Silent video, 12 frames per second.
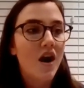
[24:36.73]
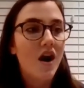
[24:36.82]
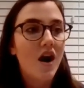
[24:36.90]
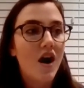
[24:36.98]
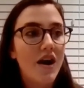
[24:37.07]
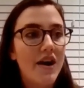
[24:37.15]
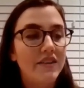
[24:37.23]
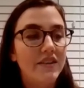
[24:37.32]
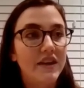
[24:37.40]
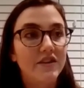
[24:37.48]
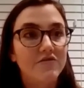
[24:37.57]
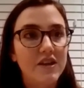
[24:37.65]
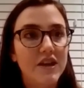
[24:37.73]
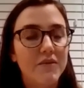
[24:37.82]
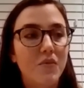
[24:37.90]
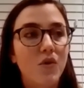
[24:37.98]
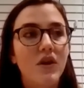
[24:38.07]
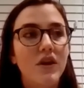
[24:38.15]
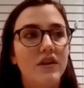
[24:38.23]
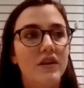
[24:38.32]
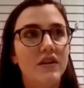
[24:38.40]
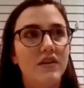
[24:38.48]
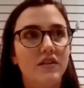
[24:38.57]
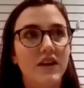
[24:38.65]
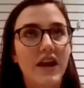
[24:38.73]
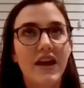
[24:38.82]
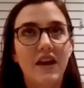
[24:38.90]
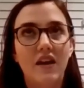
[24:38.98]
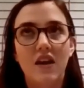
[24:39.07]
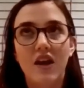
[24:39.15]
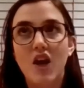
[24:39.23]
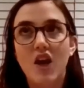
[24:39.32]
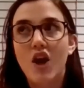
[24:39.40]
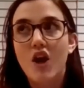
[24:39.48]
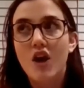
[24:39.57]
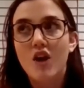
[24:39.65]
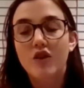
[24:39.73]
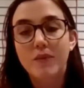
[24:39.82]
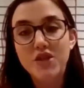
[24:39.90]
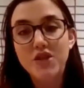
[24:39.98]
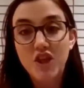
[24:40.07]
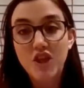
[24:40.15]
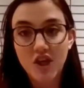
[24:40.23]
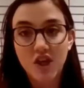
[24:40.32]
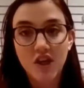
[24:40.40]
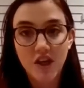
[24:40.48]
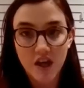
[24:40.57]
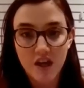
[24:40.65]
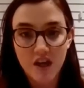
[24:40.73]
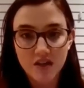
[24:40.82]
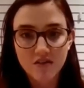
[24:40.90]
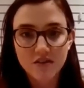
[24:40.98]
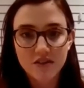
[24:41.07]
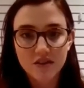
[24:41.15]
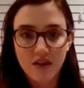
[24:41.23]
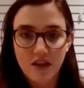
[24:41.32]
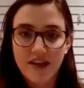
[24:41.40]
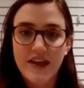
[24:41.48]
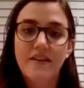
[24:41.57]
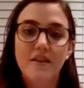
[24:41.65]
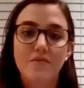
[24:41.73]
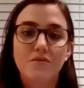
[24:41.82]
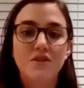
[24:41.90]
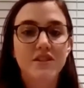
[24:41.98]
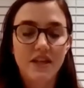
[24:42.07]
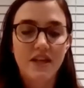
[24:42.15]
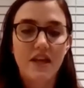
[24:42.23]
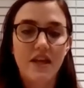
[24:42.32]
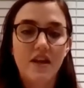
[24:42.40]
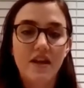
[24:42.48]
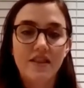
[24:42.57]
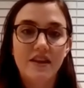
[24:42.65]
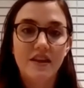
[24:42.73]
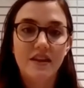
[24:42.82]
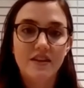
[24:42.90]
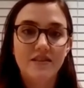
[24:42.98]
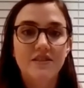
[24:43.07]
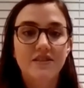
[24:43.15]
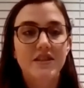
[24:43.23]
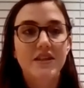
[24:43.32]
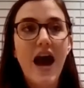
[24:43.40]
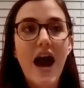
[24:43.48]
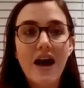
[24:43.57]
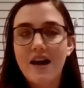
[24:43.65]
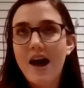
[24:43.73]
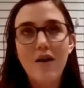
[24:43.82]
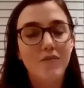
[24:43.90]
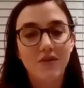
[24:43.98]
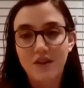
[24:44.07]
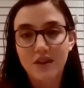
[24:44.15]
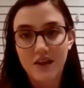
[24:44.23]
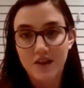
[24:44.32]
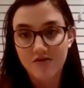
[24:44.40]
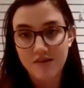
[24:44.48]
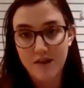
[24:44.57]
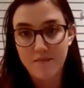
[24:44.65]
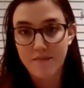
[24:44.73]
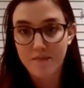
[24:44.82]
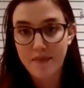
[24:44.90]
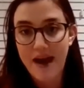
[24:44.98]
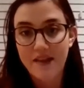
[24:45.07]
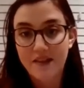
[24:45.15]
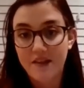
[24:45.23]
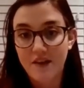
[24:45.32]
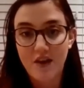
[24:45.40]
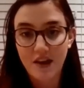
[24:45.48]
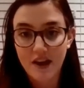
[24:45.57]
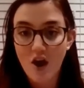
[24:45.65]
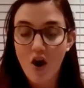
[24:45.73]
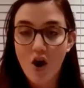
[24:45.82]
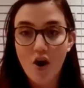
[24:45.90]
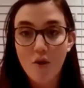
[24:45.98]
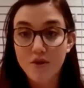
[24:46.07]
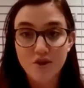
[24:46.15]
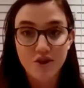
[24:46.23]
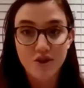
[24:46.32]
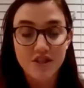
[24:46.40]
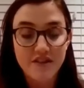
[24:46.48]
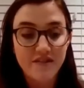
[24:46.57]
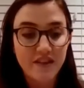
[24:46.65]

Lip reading: I think is really important is getting like, especially younger girls, like getting them to see that this is absolutely a career path and a like opportunity for